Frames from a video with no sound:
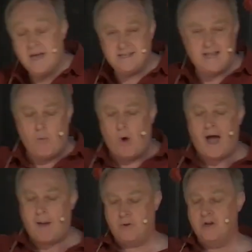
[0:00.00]
Isn't that what
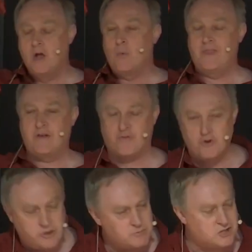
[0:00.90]
happened when they
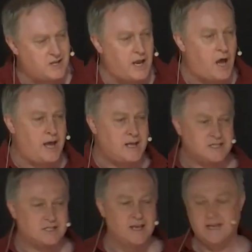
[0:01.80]
threw them to the lions?